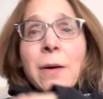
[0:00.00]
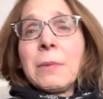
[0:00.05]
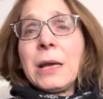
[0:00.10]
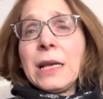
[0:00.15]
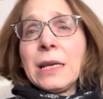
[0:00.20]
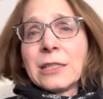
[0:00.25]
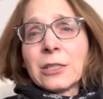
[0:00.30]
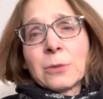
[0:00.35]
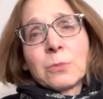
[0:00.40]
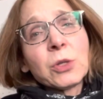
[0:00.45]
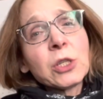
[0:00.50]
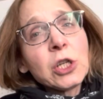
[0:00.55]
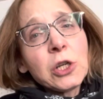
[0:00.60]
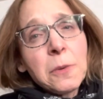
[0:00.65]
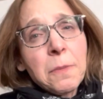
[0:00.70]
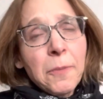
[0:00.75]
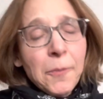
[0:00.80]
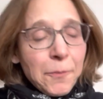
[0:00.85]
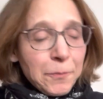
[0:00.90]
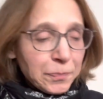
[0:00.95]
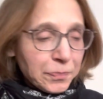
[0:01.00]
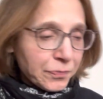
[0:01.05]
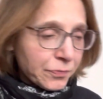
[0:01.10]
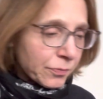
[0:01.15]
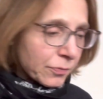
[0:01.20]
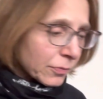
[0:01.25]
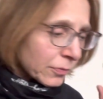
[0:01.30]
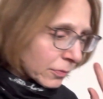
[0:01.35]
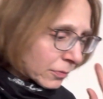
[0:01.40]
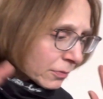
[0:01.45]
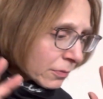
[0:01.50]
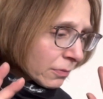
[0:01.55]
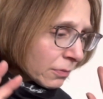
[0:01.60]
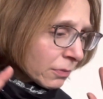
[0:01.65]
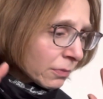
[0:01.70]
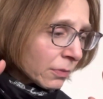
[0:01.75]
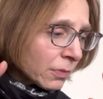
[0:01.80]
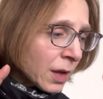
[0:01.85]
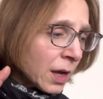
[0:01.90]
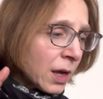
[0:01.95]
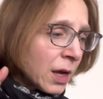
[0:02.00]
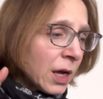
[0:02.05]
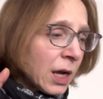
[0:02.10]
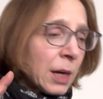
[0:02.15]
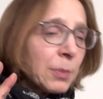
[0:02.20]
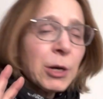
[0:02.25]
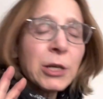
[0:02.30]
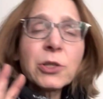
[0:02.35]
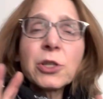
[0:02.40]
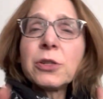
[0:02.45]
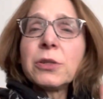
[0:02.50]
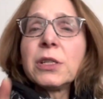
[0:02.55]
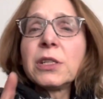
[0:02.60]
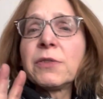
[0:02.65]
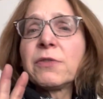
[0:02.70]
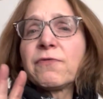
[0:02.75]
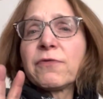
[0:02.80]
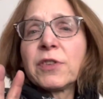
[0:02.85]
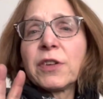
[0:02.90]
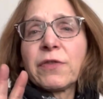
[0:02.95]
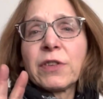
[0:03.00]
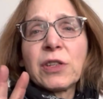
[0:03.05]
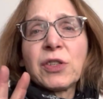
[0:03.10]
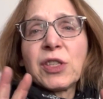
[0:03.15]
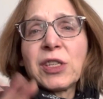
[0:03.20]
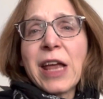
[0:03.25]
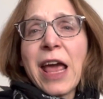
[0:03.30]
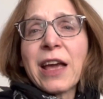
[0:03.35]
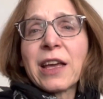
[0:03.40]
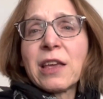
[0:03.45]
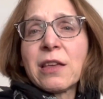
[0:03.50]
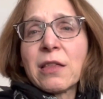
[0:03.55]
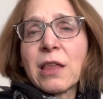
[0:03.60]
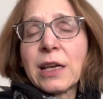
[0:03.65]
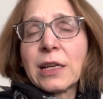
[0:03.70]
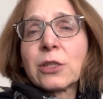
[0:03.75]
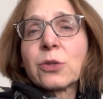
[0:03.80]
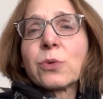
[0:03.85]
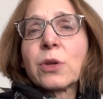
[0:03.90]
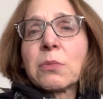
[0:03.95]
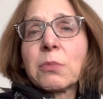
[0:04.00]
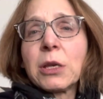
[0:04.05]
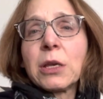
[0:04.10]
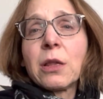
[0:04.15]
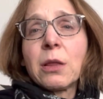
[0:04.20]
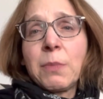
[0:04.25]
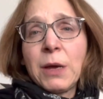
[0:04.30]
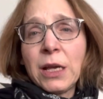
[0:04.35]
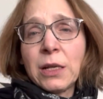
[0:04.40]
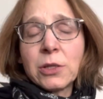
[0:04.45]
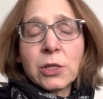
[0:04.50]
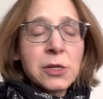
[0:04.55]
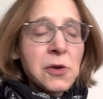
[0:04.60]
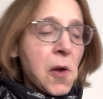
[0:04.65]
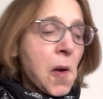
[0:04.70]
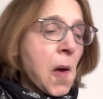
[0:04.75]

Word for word: I'm eating some soup. I brought two different snacky things with me to the bins,